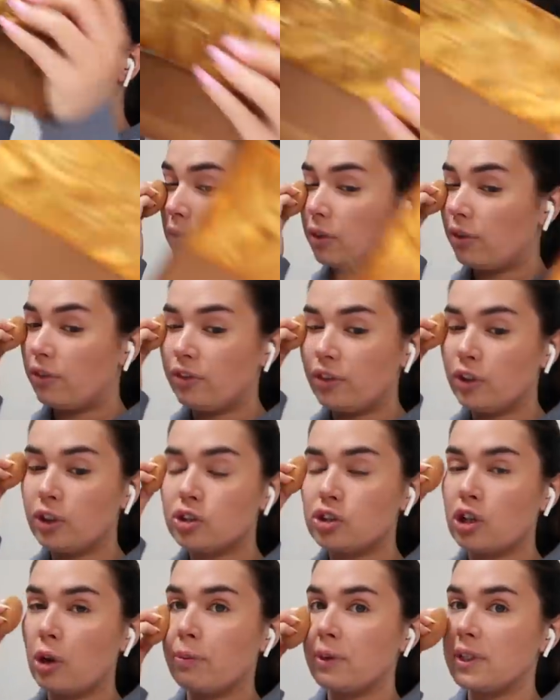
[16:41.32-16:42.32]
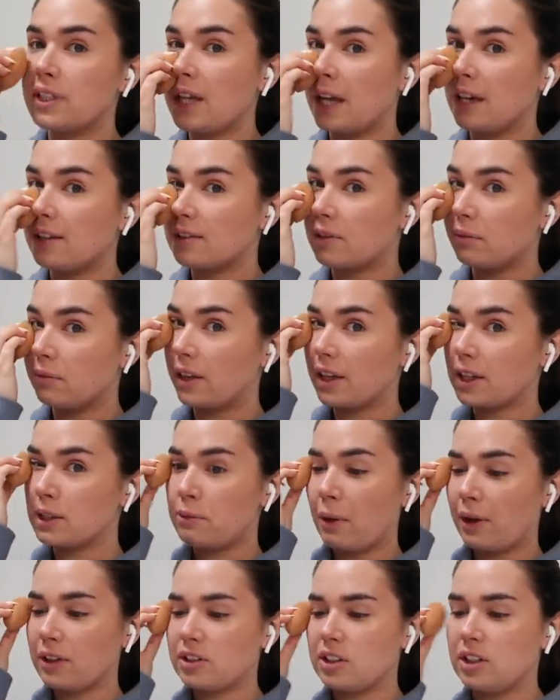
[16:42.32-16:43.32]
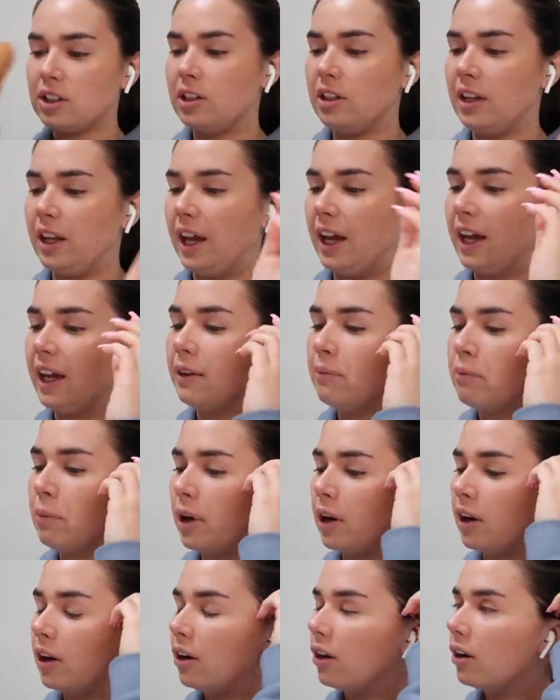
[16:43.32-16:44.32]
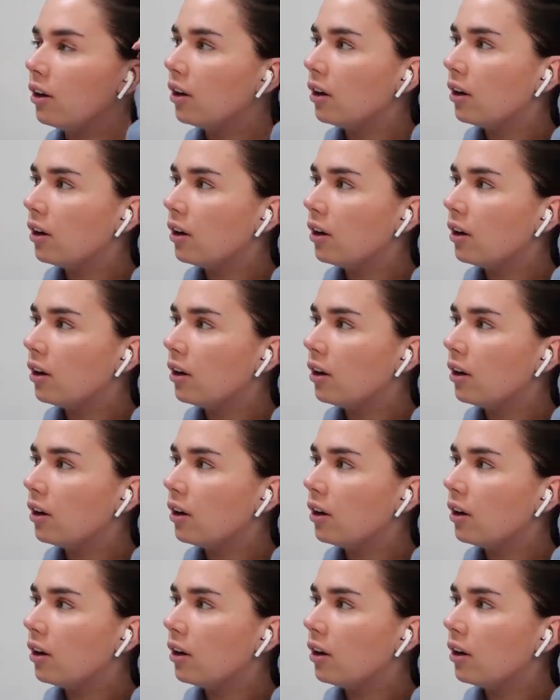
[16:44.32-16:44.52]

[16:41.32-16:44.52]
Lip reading: Do a food shop and take some things back to uni, but